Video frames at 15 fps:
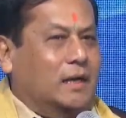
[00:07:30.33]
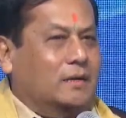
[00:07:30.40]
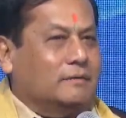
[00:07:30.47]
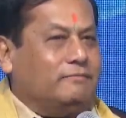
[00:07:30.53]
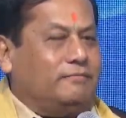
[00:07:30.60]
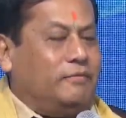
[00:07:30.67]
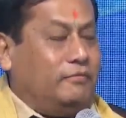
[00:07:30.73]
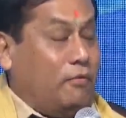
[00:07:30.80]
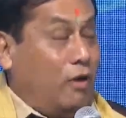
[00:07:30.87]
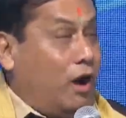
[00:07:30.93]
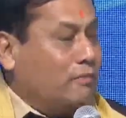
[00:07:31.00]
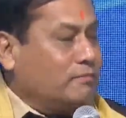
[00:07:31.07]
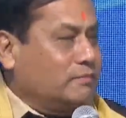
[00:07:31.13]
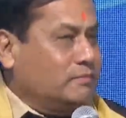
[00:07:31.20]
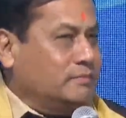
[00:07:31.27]

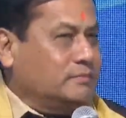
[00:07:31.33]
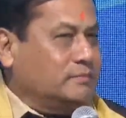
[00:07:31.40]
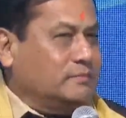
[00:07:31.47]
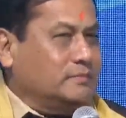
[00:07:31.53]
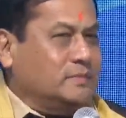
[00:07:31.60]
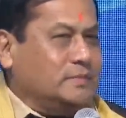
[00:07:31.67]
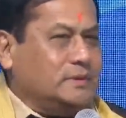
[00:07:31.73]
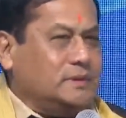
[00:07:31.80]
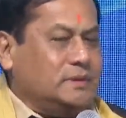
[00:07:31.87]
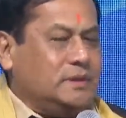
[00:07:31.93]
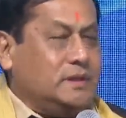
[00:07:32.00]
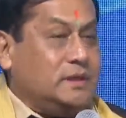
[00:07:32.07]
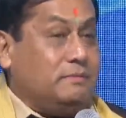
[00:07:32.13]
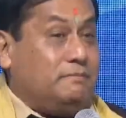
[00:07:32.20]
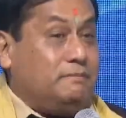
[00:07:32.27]
performed in
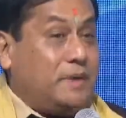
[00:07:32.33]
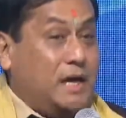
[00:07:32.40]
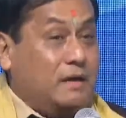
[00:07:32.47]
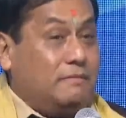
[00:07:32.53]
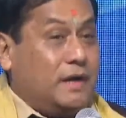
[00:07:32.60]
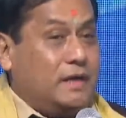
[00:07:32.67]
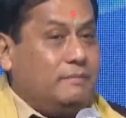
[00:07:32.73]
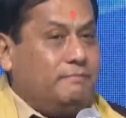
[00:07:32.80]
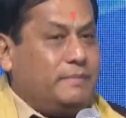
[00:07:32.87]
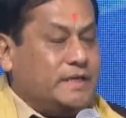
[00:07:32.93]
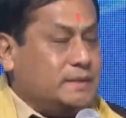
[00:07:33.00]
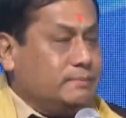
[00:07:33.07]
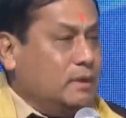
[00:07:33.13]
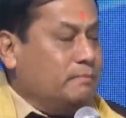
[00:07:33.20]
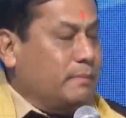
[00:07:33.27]
a very, very
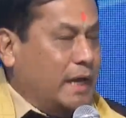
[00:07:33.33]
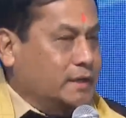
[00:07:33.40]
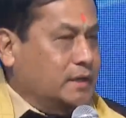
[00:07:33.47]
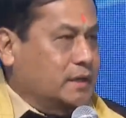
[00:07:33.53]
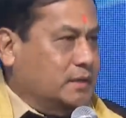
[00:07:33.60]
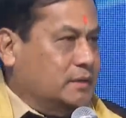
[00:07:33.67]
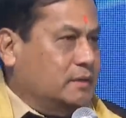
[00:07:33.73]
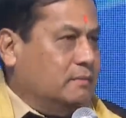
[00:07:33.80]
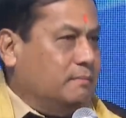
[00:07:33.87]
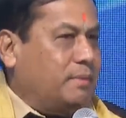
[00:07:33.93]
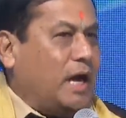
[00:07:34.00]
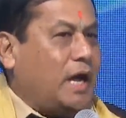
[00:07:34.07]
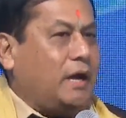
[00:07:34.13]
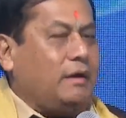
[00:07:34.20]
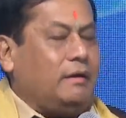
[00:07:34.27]
visible manner
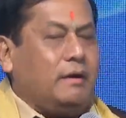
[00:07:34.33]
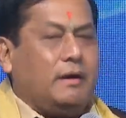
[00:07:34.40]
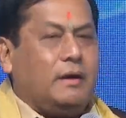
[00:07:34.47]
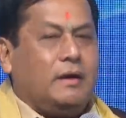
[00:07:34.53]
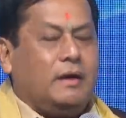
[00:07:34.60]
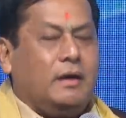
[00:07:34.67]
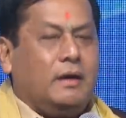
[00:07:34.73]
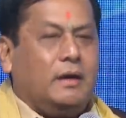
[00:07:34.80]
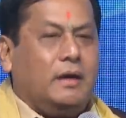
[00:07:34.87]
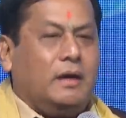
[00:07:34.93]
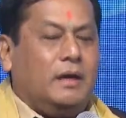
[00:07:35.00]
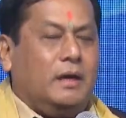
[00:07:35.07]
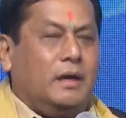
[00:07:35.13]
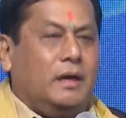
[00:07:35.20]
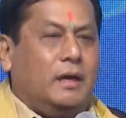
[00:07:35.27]
by
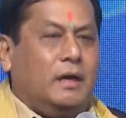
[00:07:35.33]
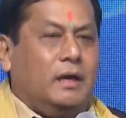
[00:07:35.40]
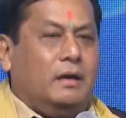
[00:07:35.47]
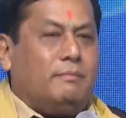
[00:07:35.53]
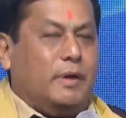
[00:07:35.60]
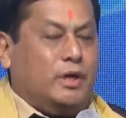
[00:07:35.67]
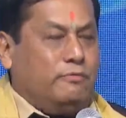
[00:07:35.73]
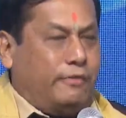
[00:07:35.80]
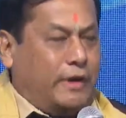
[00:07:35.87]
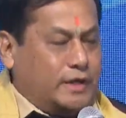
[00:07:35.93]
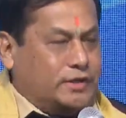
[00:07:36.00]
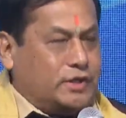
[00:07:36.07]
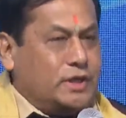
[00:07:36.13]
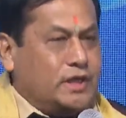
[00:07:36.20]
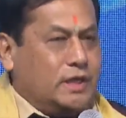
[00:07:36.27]

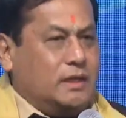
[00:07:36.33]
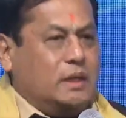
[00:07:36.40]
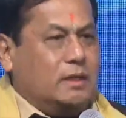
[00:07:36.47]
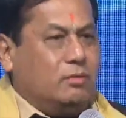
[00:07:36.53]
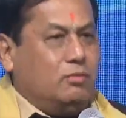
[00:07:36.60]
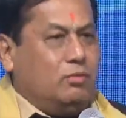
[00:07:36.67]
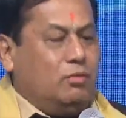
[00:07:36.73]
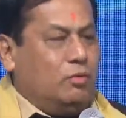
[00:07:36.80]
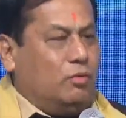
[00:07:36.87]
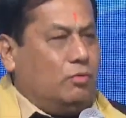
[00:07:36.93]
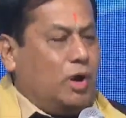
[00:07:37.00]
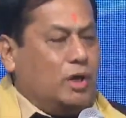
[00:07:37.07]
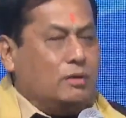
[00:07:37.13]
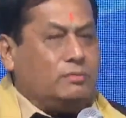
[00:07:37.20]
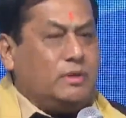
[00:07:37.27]
manufacturing
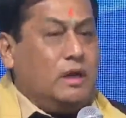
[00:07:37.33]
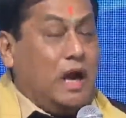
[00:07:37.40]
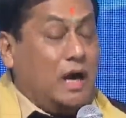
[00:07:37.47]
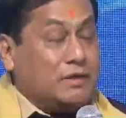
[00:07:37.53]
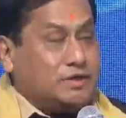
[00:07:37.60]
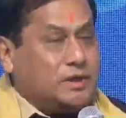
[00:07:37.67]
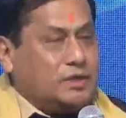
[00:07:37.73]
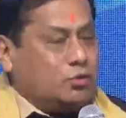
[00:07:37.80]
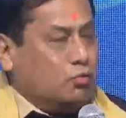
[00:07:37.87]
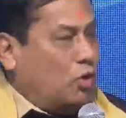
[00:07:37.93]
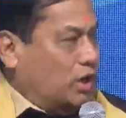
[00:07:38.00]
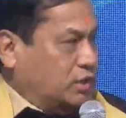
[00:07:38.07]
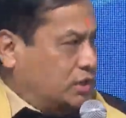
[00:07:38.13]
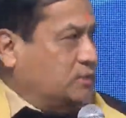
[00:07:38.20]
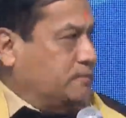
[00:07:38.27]
one of the largest
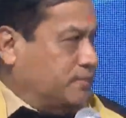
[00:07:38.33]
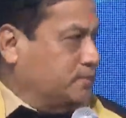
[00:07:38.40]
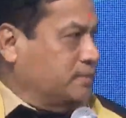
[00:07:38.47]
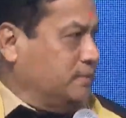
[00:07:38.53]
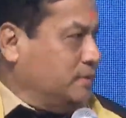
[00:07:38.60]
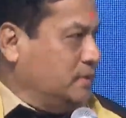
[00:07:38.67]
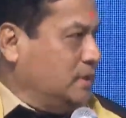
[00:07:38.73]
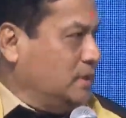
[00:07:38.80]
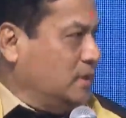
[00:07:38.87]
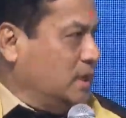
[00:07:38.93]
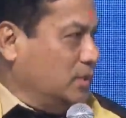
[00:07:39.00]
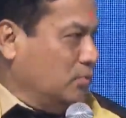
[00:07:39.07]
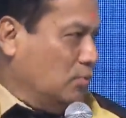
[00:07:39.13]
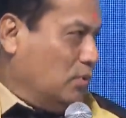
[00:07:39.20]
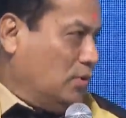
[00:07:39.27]
warship in the
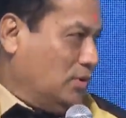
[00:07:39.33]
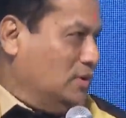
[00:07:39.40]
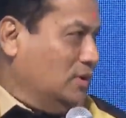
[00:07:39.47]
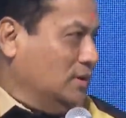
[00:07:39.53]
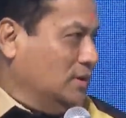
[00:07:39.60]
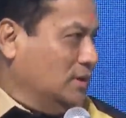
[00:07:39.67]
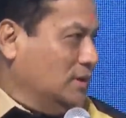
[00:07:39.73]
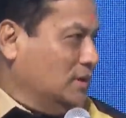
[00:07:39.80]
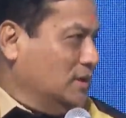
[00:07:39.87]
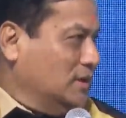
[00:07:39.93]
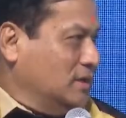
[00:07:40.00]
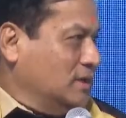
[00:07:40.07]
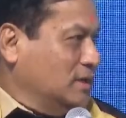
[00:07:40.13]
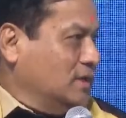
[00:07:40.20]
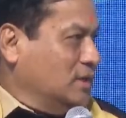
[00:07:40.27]
world.
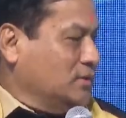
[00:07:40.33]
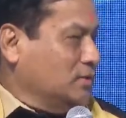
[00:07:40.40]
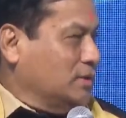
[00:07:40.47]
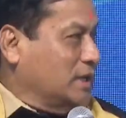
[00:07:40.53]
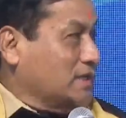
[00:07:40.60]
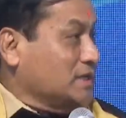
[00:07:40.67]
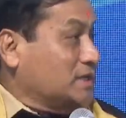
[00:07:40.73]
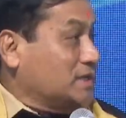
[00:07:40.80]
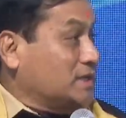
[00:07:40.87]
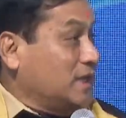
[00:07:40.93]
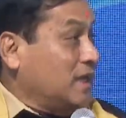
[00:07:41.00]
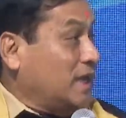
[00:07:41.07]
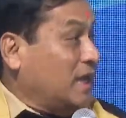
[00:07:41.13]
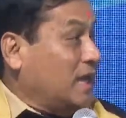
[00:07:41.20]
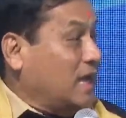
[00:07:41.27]
So that is
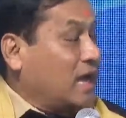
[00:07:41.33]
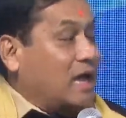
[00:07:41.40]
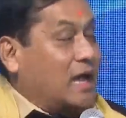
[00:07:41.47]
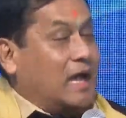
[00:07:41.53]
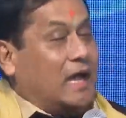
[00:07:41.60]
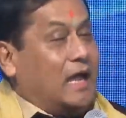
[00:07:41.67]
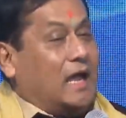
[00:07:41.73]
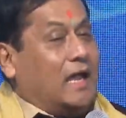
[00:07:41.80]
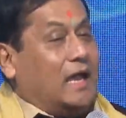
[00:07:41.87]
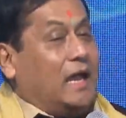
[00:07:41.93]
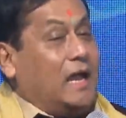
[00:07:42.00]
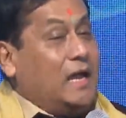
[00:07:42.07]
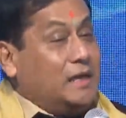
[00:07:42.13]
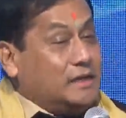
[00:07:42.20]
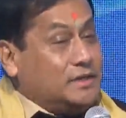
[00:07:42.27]

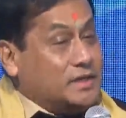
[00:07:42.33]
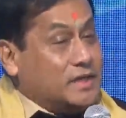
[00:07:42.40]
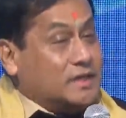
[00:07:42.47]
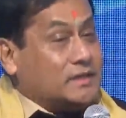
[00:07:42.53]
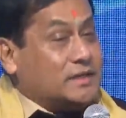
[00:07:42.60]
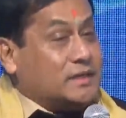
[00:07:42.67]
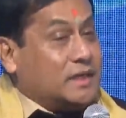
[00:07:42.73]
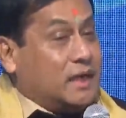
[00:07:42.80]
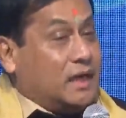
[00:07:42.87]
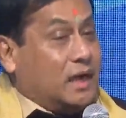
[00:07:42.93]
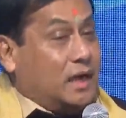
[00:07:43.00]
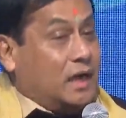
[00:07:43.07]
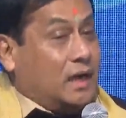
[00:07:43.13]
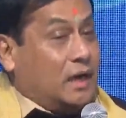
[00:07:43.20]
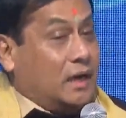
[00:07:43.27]
indigenous
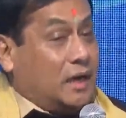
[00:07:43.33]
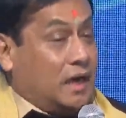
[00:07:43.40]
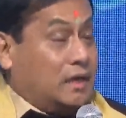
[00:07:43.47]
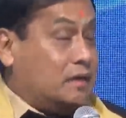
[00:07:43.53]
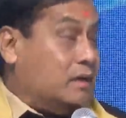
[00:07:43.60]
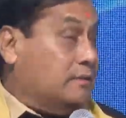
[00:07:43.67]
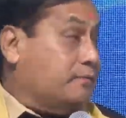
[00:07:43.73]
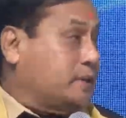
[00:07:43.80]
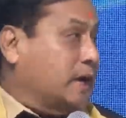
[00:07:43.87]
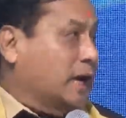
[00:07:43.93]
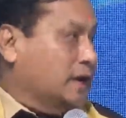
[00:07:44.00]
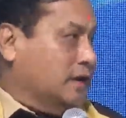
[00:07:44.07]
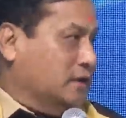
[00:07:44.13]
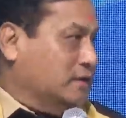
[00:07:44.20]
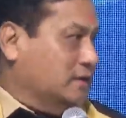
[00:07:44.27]
aircraft
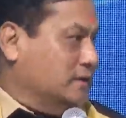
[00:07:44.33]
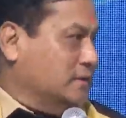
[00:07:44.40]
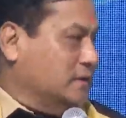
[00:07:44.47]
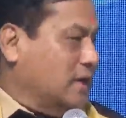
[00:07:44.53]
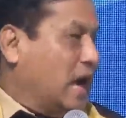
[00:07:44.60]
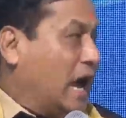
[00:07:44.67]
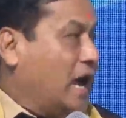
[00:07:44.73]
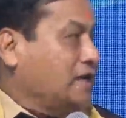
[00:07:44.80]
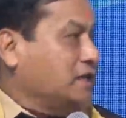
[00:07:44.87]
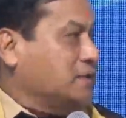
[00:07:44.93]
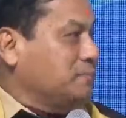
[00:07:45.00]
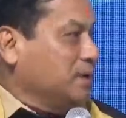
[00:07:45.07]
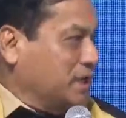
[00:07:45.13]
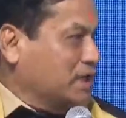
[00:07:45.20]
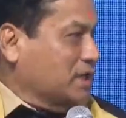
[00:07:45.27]
carrier, INS
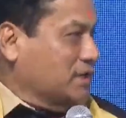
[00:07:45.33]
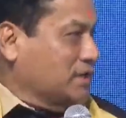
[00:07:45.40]
Bikram.